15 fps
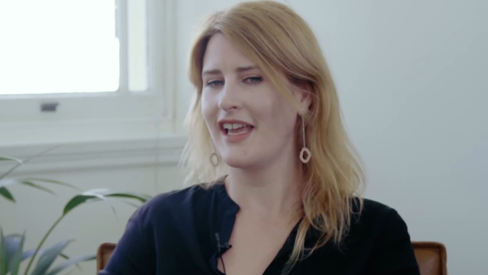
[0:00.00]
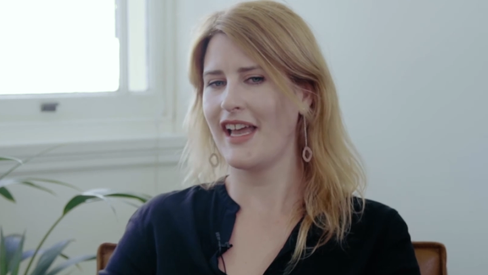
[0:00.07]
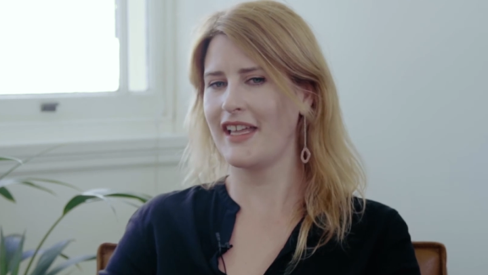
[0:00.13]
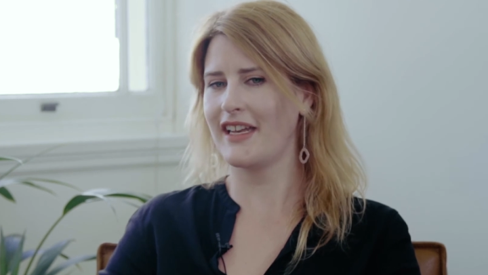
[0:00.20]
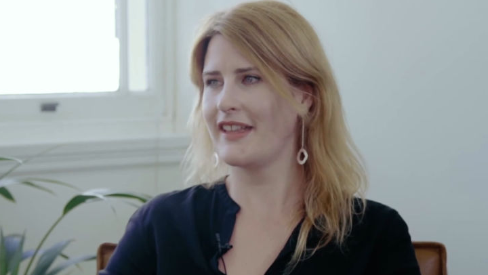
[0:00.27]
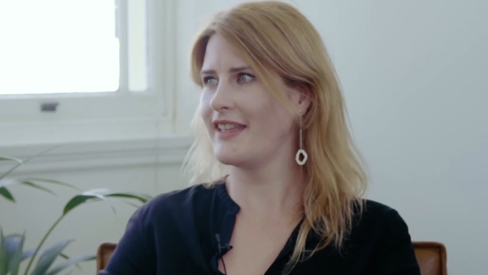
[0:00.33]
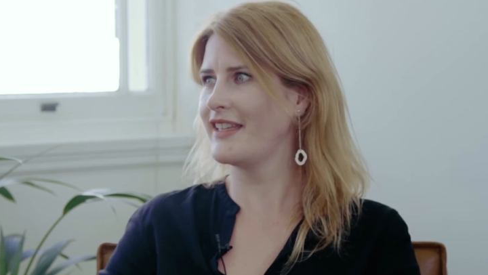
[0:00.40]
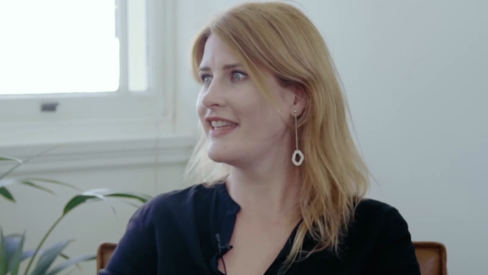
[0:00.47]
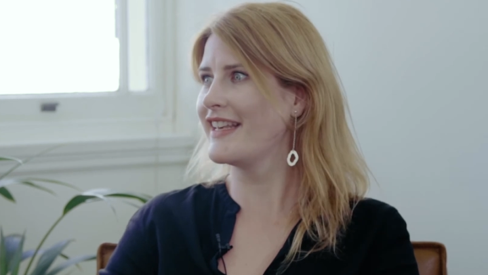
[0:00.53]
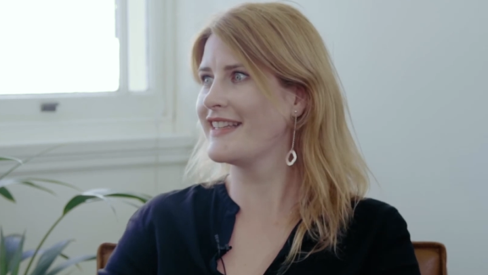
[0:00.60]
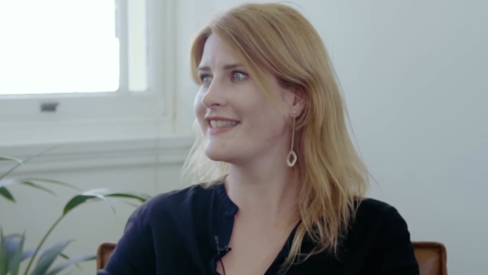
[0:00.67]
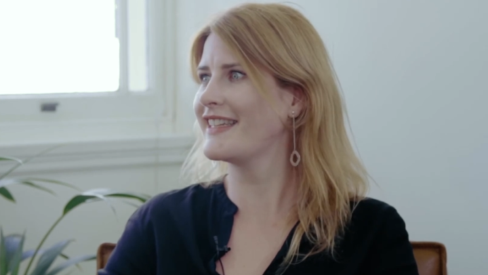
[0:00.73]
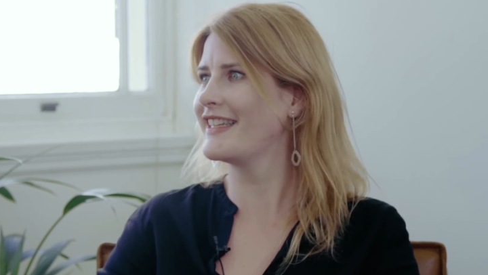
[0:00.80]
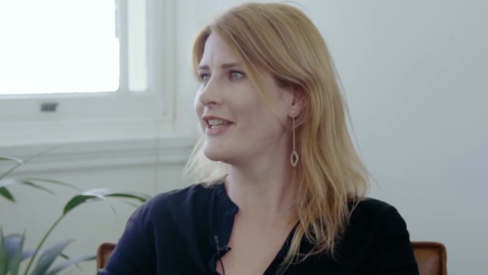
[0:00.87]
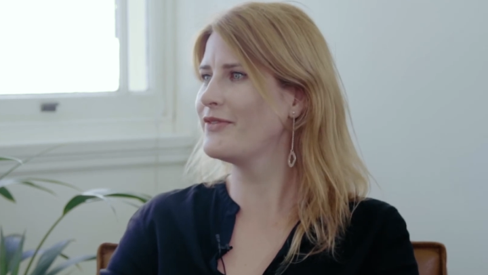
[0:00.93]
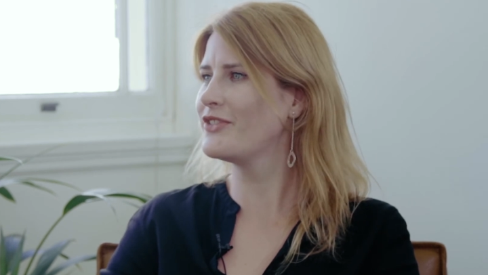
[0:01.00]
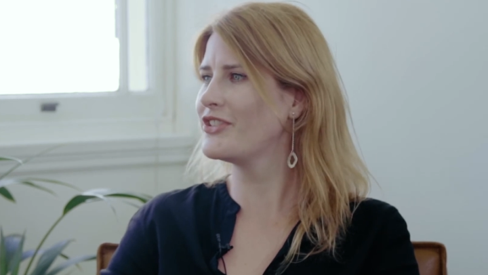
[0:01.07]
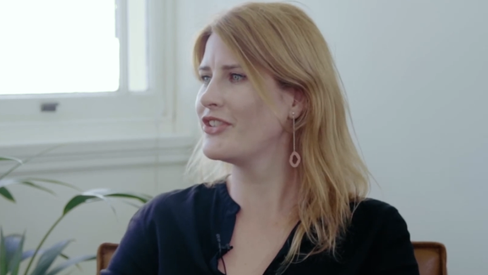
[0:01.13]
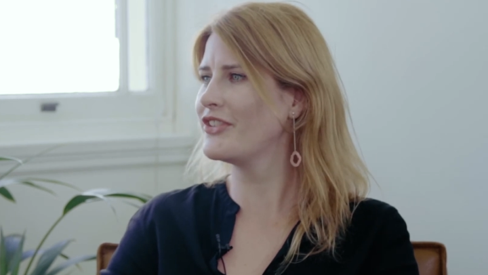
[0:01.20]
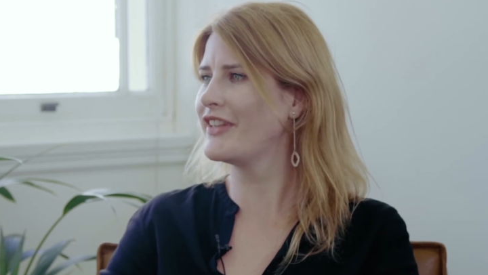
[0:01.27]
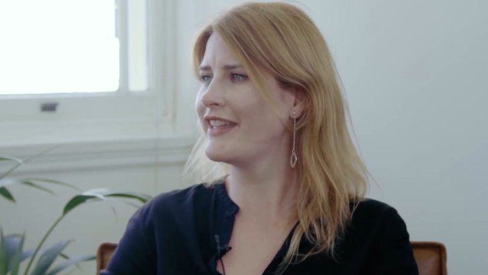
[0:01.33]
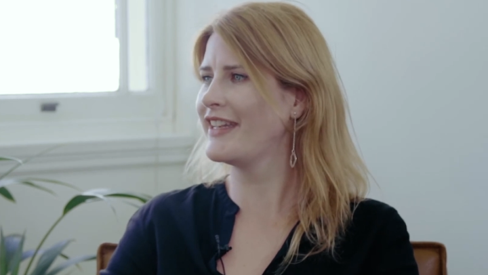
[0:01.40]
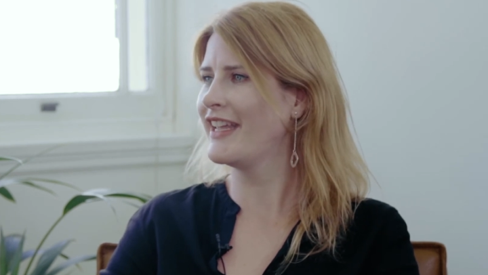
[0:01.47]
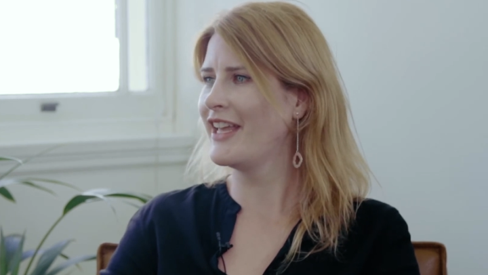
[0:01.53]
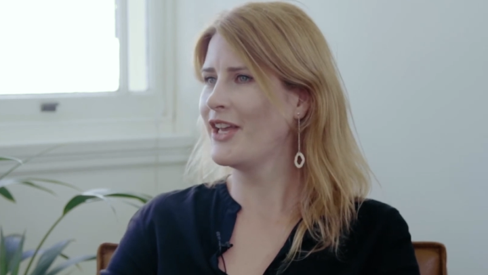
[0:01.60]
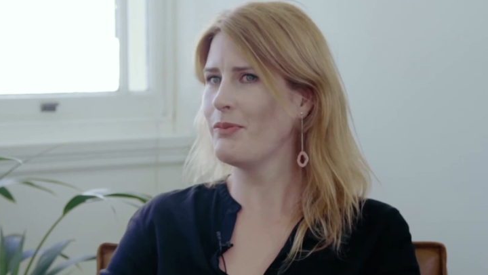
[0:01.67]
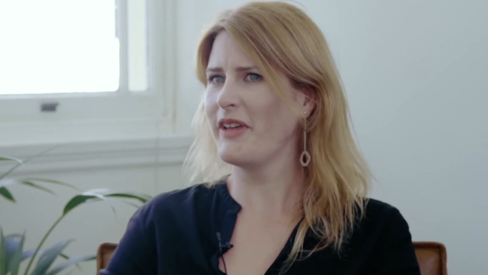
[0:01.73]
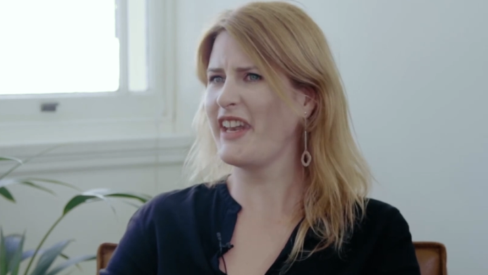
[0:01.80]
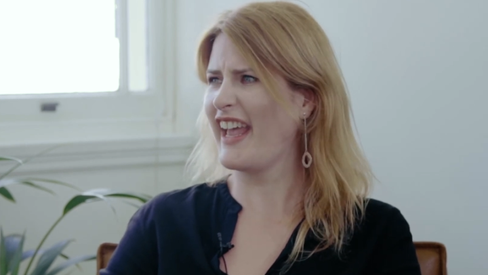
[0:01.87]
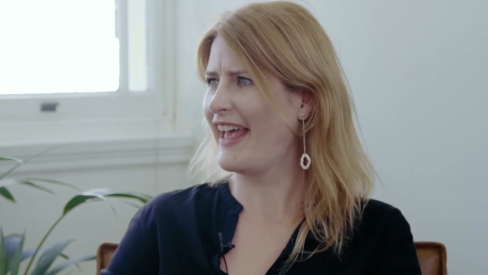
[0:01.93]
and I think, yes, I'd love to do that,
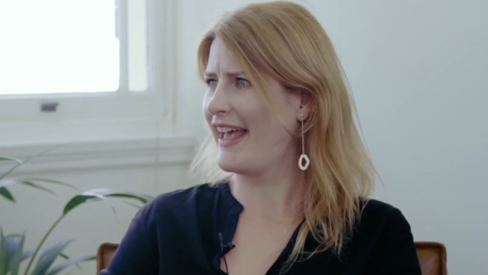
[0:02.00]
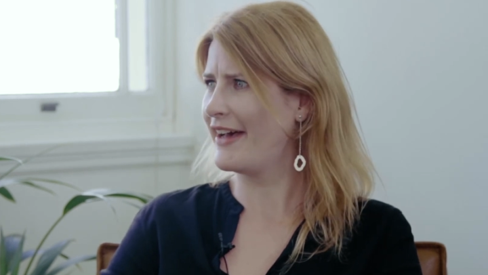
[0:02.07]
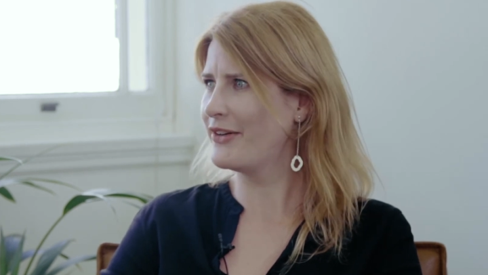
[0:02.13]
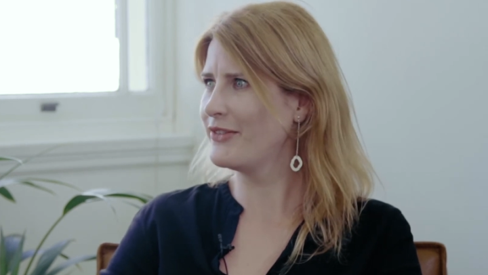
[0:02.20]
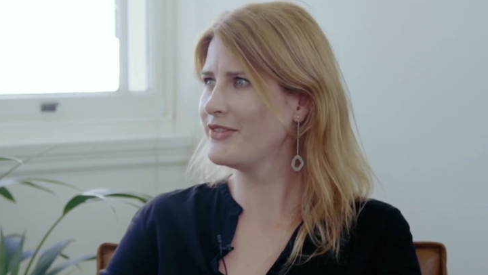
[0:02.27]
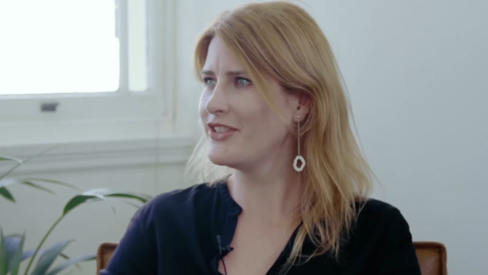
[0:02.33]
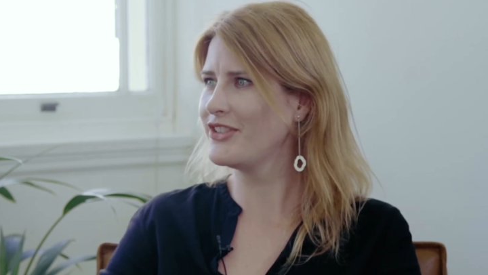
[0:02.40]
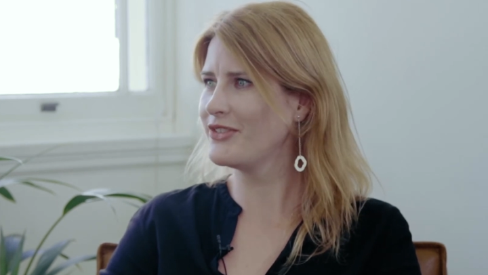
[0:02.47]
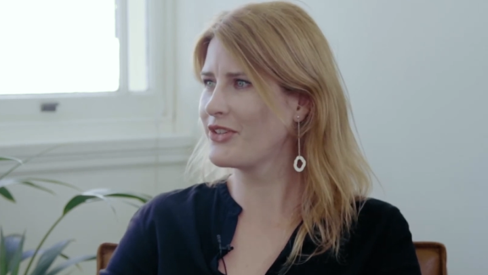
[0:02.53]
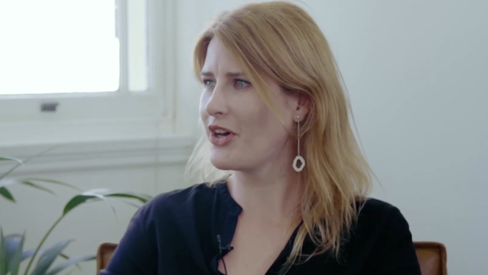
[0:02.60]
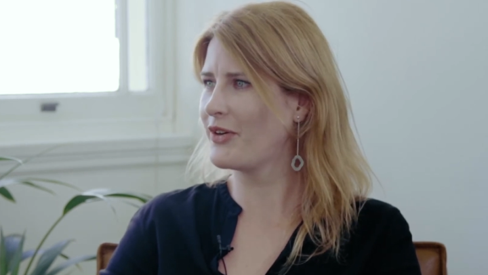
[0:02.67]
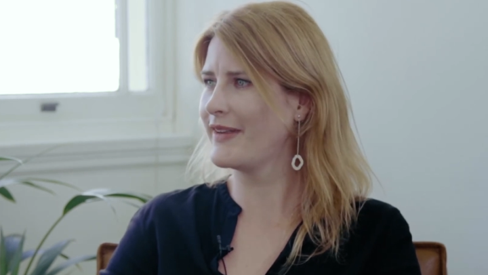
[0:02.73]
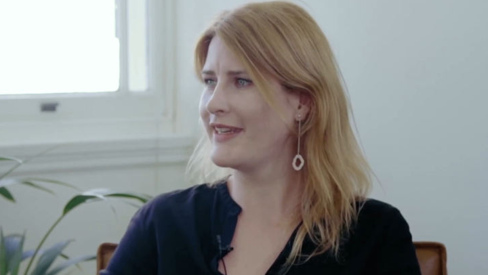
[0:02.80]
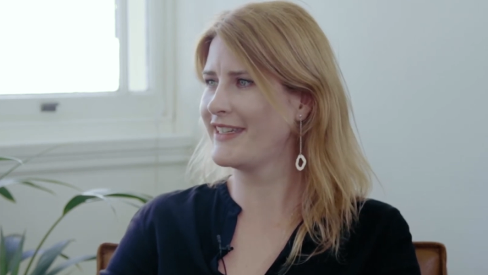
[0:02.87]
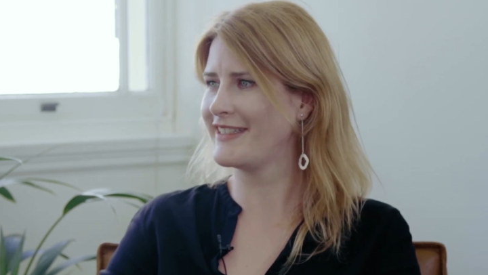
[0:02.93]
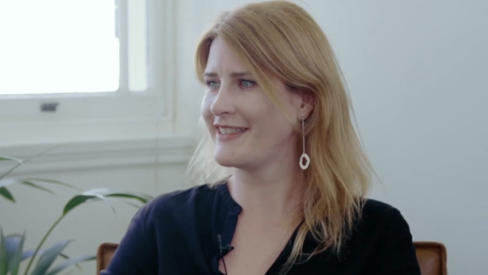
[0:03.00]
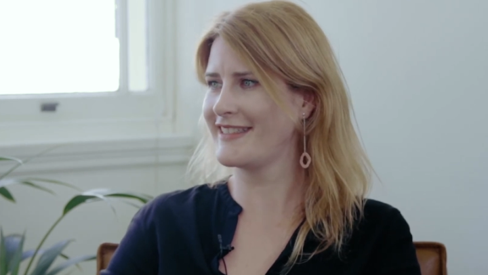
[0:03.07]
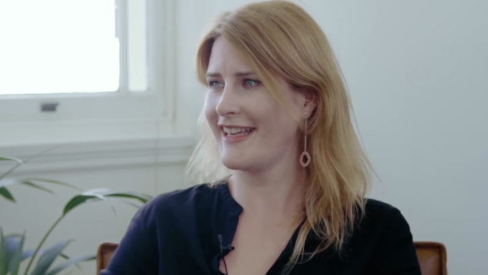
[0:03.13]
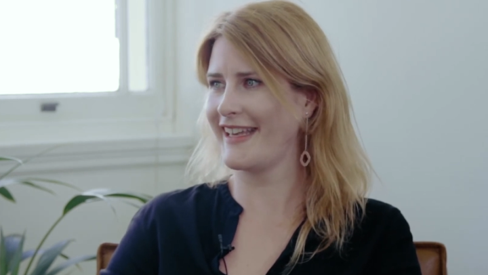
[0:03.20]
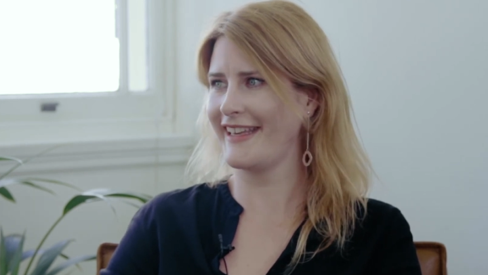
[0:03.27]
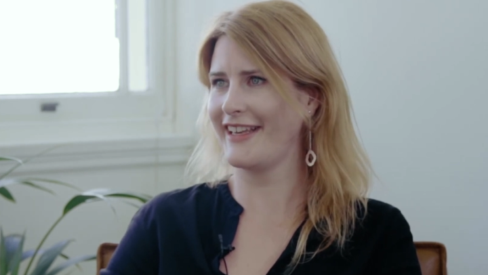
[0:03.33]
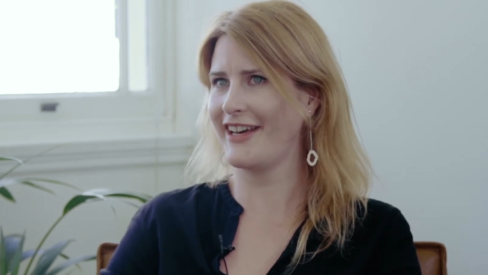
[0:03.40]
but how do you go in and say,